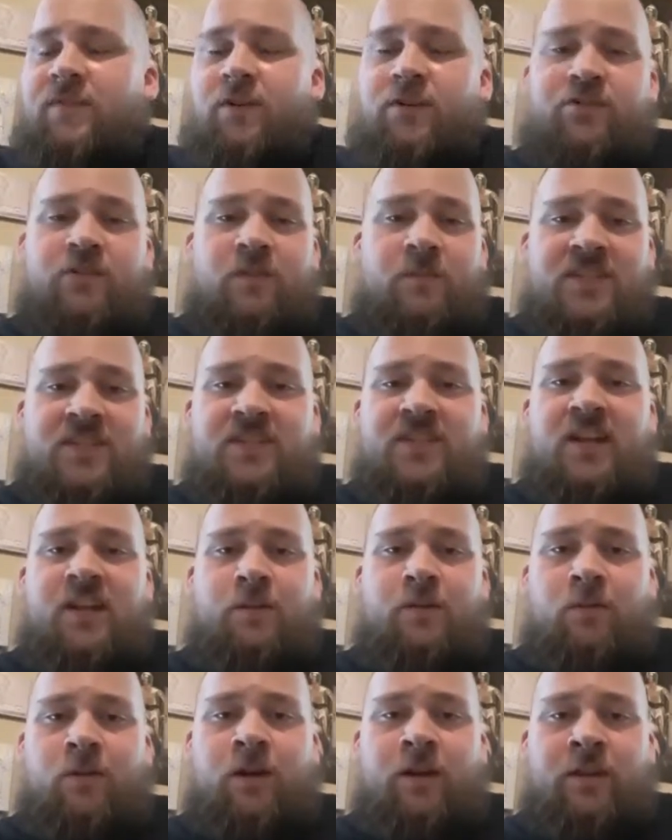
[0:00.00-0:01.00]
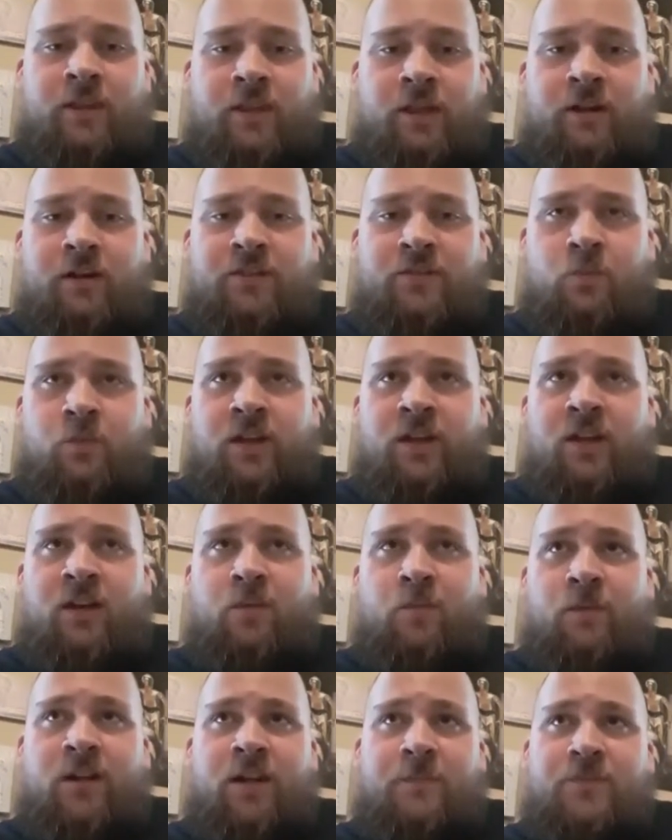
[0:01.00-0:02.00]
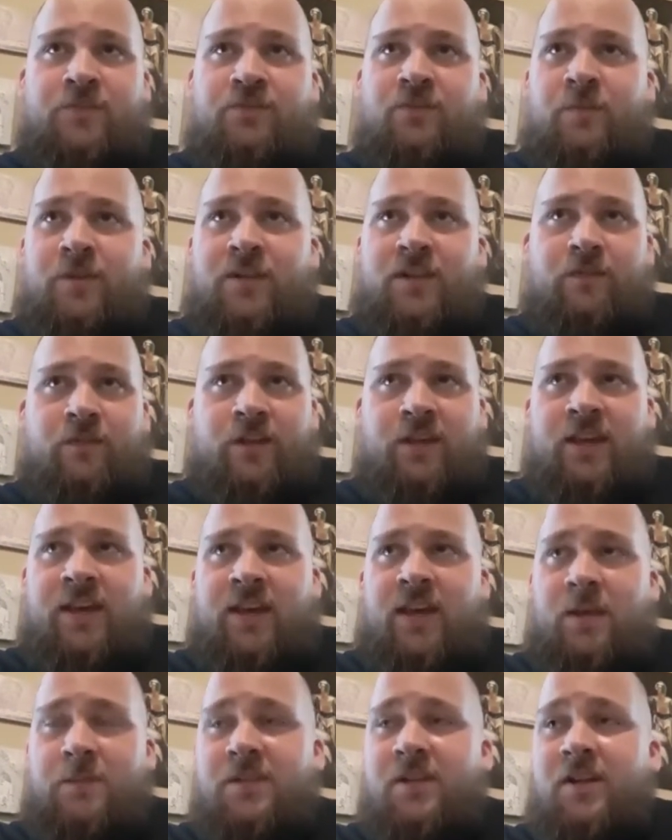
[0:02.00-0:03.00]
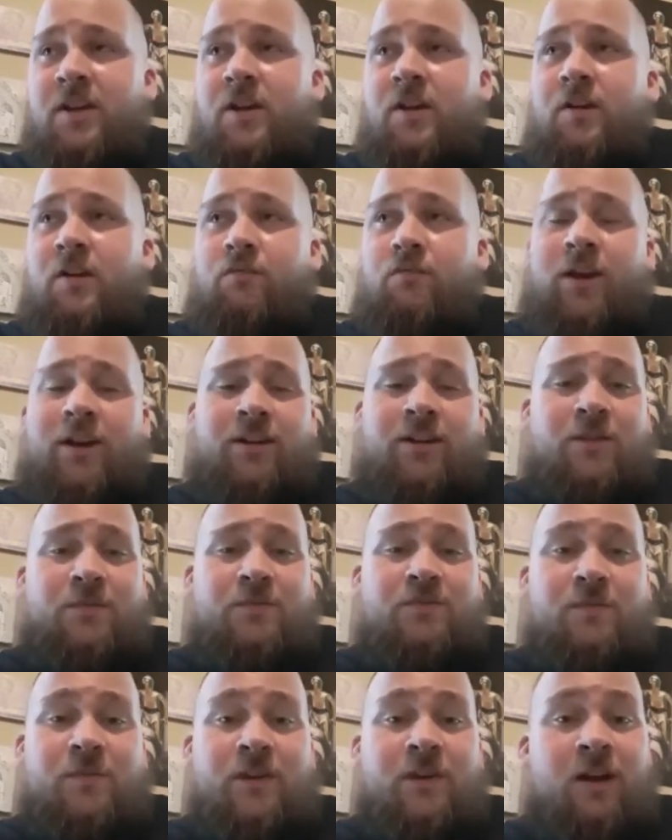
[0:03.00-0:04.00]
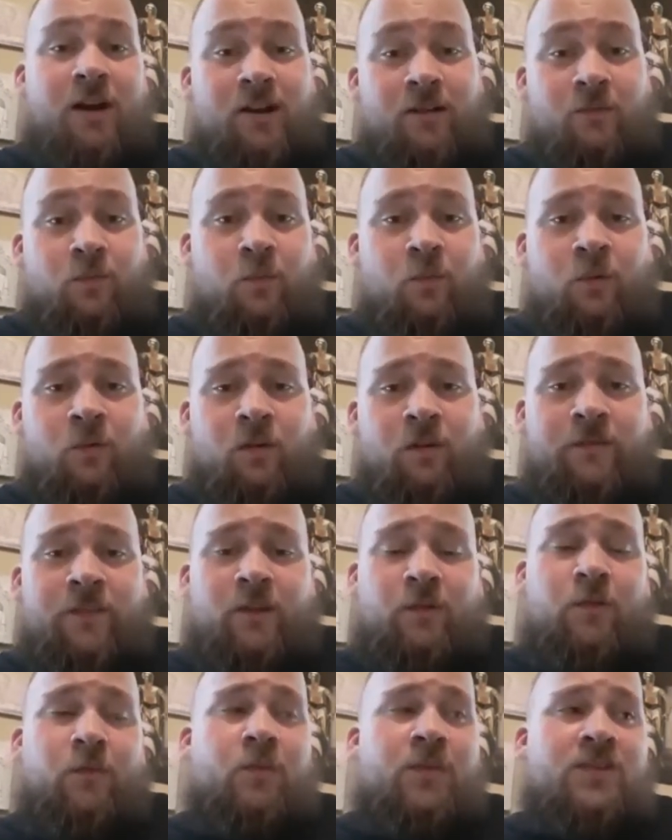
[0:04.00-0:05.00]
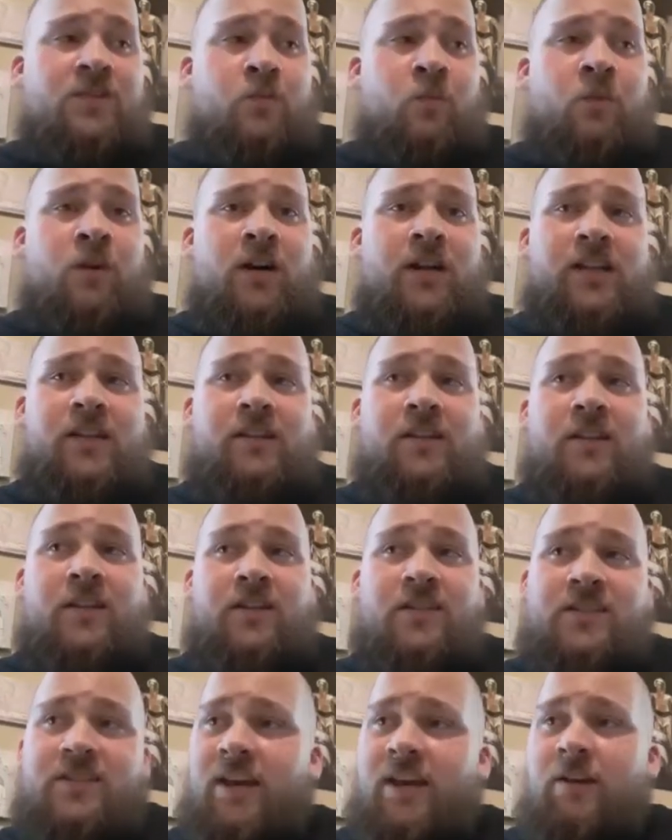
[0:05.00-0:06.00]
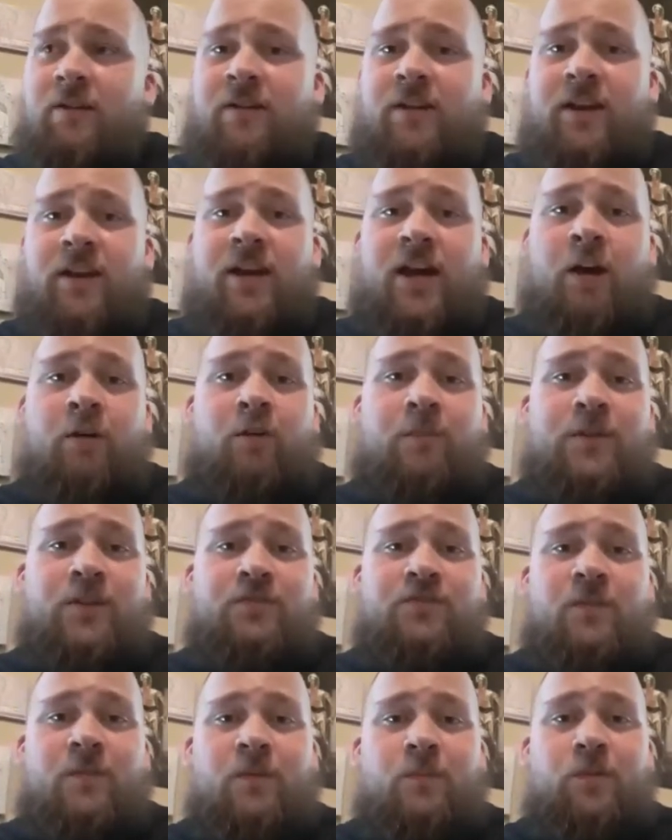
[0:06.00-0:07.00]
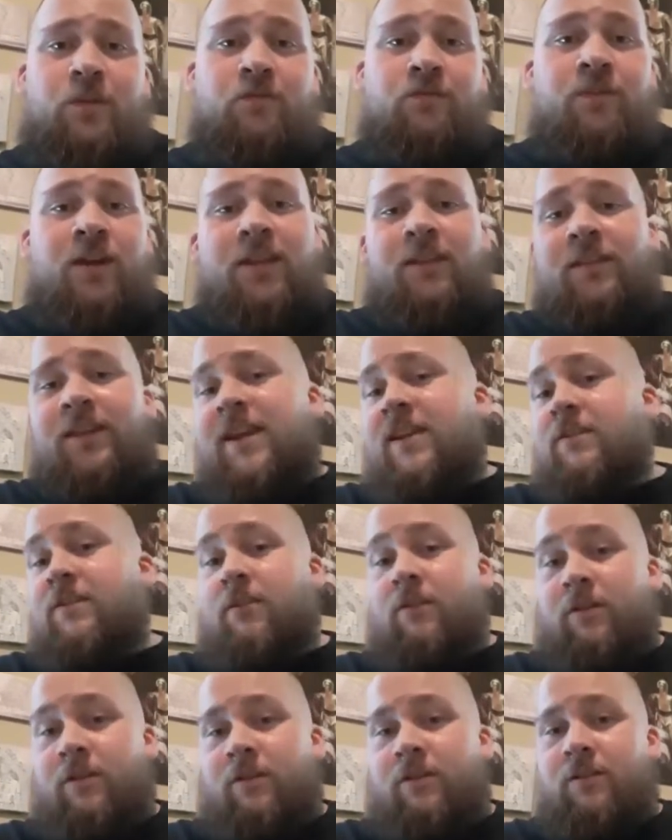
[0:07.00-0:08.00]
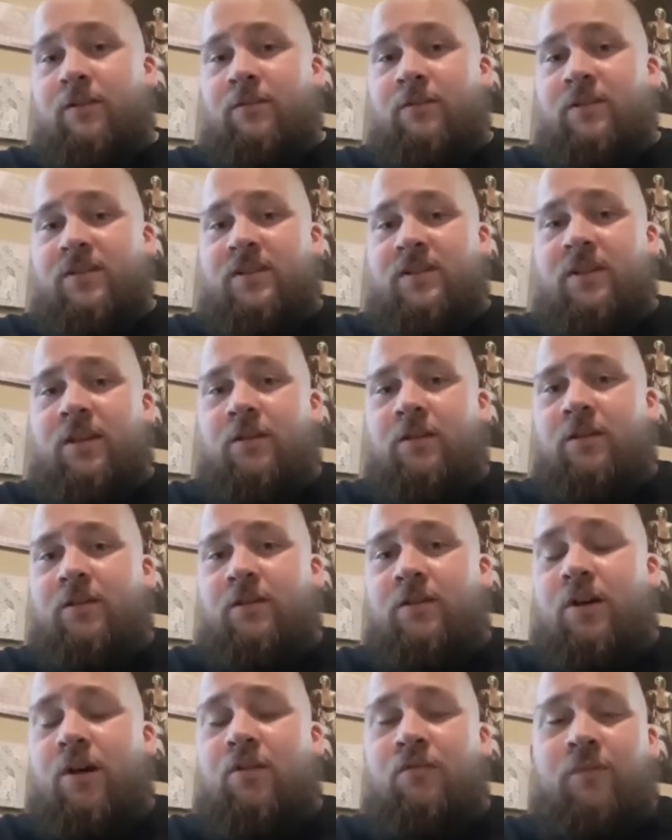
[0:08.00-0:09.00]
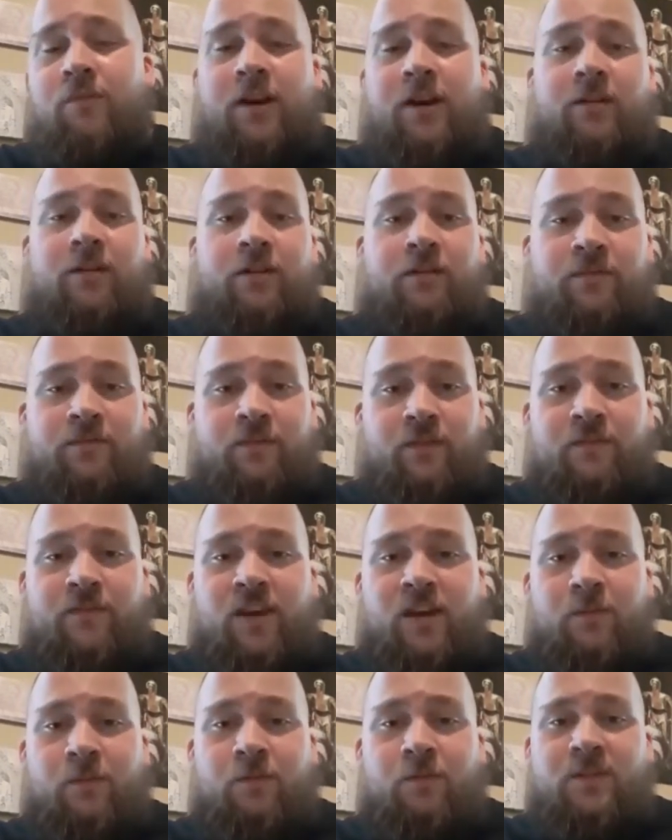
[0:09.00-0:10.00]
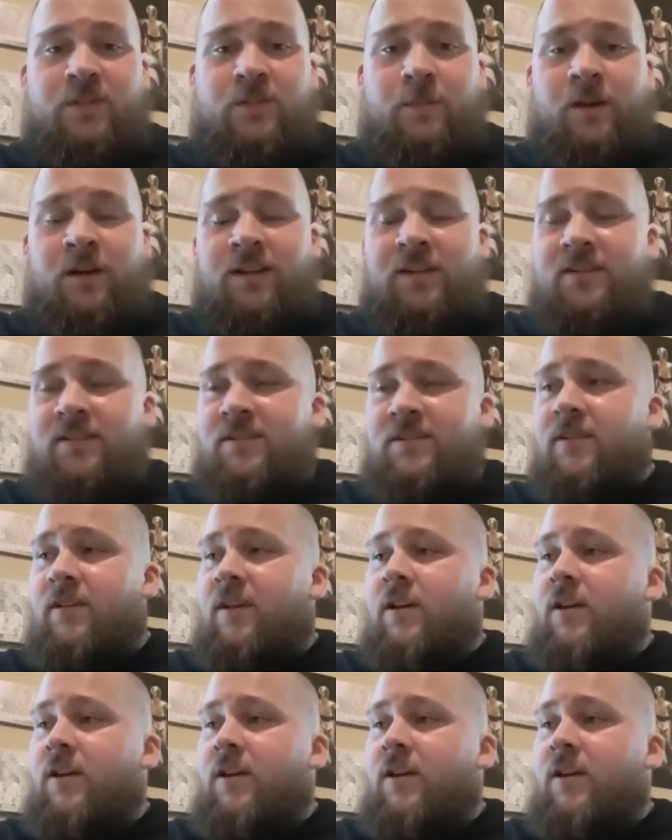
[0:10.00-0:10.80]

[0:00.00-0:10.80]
our streaming schedule on there as well, where I'm streaming different games. Right now, I'm streaming God of War, if anyone wants to watch. And then on Saturday, I will be streaming with Red Lanyard, who is another co-writer for the Phantom Correspondence.